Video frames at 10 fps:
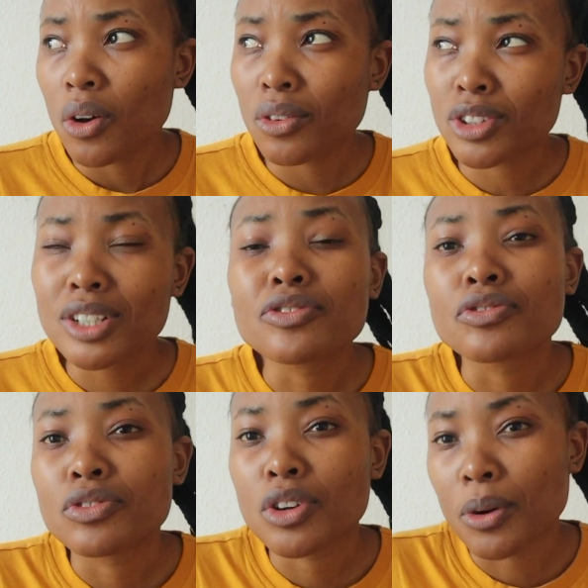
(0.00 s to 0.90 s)
Not
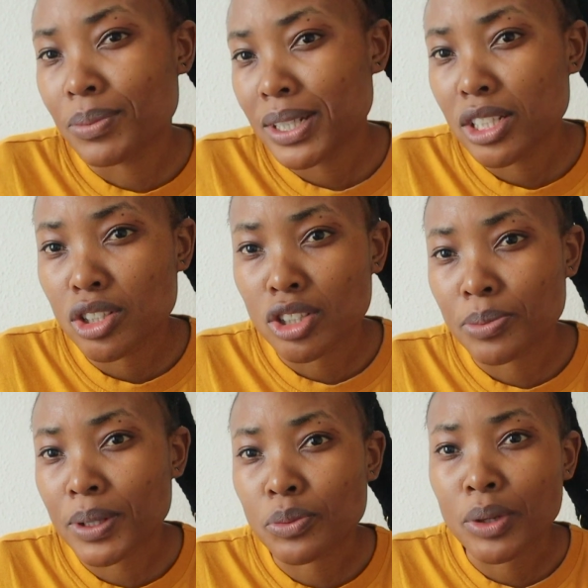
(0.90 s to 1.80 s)
completely good,
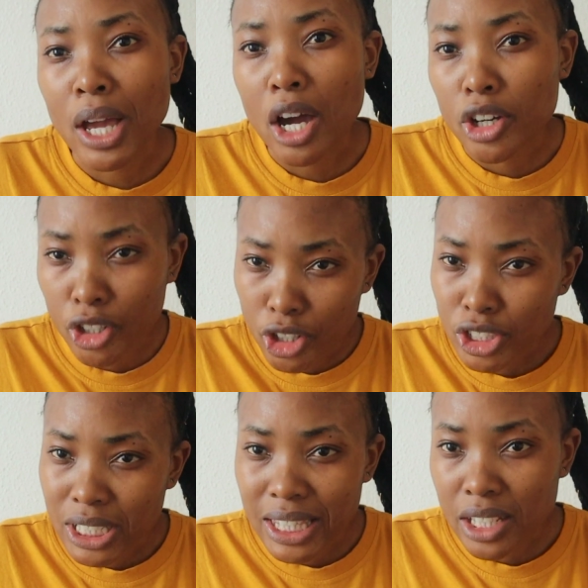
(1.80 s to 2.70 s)
but we are
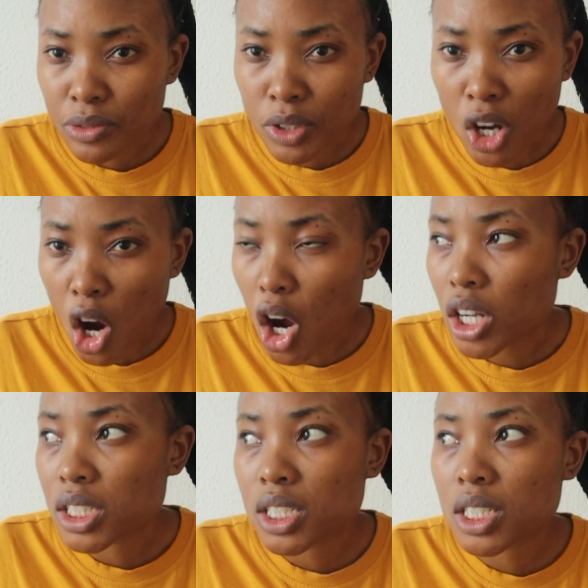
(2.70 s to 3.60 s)
good in that regard.